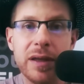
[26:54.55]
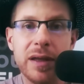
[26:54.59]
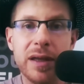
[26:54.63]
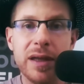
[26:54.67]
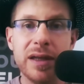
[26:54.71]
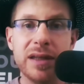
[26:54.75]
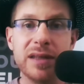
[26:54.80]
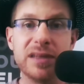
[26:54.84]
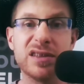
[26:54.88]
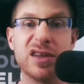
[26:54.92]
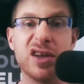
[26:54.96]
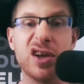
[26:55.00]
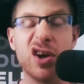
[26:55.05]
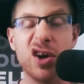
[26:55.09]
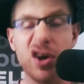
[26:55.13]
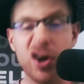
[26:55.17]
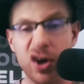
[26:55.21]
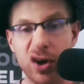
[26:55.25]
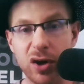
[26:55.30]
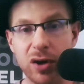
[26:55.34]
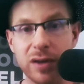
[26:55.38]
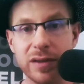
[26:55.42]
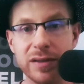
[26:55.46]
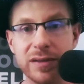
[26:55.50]
and it's going to
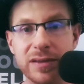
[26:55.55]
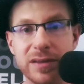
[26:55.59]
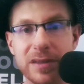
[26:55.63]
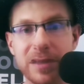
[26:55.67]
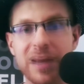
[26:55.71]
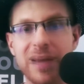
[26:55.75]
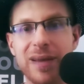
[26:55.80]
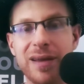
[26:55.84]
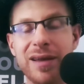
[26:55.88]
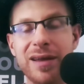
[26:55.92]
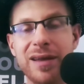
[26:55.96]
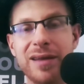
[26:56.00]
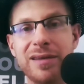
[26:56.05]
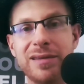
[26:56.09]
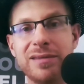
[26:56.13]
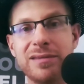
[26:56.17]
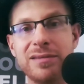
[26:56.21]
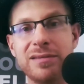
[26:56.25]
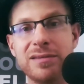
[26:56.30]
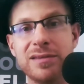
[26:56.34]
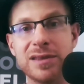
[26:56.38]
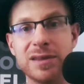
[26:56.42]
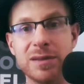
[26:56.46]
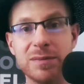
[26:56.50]
hurt.
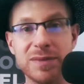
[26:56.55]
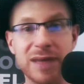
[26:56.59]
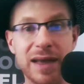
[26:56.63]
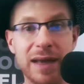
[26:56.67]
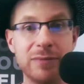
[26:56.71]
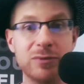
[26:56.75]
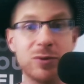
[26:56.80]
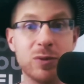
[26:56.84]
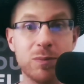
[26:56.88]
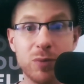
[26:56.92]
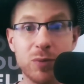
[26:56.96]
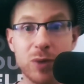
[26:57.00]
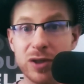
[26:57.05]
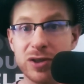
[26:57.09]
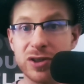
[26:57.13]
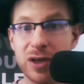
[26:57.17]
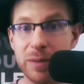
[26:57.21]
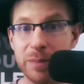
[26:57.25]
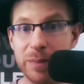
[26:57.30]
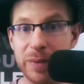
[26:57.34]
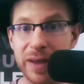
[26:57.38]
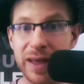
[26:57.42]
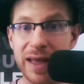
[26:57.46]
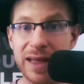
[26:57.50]
And sometimes we'll brush
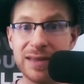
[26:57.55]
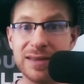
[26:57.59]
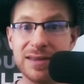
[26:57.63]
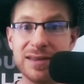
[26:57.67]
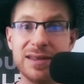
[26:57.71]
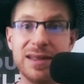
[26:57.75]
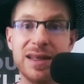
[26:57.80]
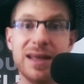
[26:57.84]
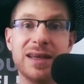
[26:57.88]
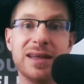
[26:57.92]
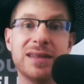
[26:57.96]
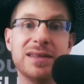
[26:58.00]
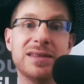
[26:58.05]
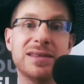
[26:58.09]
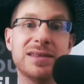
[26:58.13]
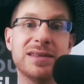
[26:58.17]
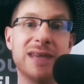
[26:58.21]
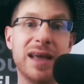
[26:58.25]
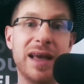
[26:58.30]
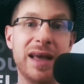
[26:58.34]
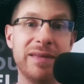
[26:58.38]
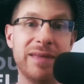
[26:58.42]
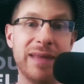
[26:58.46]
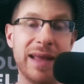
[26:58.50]
up against
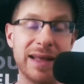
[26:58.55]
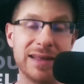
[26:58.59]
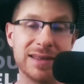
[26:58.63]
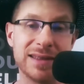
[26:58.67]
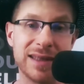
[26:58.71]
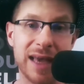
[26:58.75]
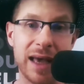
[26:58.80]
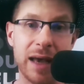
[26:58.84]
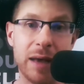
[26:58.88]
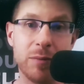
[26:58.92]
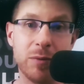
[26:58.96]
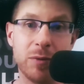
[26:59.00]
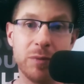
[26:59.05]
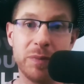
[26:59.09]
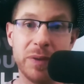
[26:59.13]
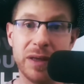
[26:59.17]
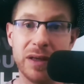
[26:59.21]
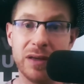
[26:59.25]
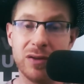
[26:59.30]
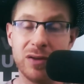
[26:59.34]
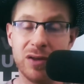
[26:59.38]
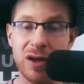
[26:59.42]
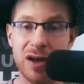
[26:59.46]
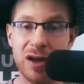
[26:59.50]
things, and that scab will
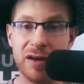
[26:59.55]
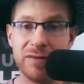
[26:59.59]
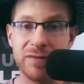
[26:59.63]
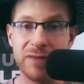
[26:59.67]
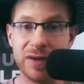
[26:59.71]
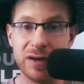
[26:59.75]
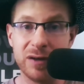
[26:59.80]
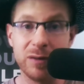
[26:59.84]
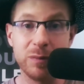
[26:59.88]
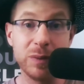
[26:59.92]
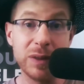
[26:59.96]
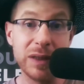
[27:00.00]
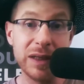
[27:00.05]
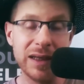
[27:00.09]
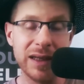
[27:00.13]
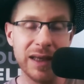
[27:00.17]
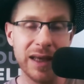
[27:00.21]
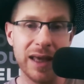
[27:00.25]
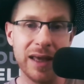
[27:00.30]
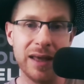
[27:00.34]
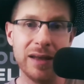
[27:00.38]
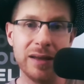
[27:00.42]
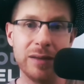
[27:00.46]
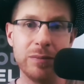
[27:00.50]
peel off and it'll bleed
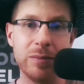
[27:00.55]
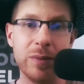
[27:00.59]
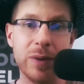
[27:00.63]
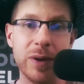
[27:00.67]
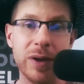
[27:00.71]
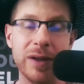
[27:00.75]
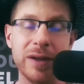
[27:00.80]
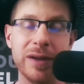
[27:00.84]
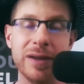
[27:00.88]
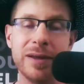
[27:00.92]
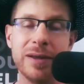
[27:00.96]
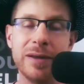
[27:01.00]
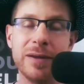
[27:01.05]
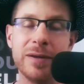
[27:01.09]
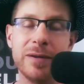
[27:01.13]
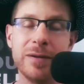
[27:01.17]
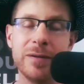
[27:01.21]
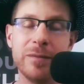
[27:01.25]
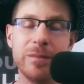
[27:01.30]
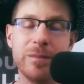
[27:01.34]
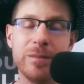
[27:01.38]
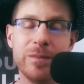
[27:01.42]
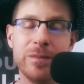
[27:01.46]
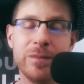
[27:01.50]
again. But
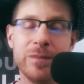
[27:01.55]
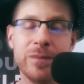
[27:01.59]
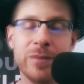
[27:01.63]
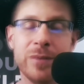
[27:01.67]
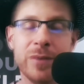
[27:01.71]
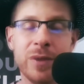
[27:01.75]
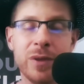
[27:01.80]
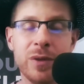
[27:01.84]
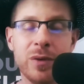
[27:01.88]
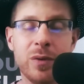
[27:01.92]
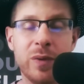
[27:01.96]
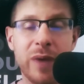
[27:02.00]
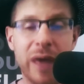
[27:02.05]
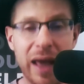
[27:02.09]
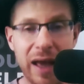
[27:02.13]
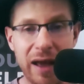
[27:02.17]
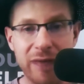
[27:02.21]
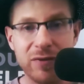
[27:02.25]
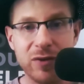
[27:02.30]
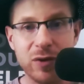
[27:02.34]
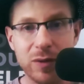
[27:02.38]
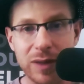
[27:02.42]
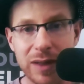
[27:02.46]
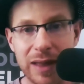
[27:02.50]
we
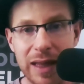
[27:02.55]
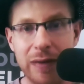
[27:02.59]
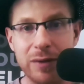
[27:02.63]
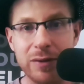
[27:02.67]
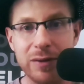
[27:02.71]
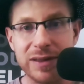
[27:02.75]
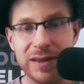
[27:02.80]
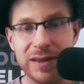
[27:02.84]
have to allow it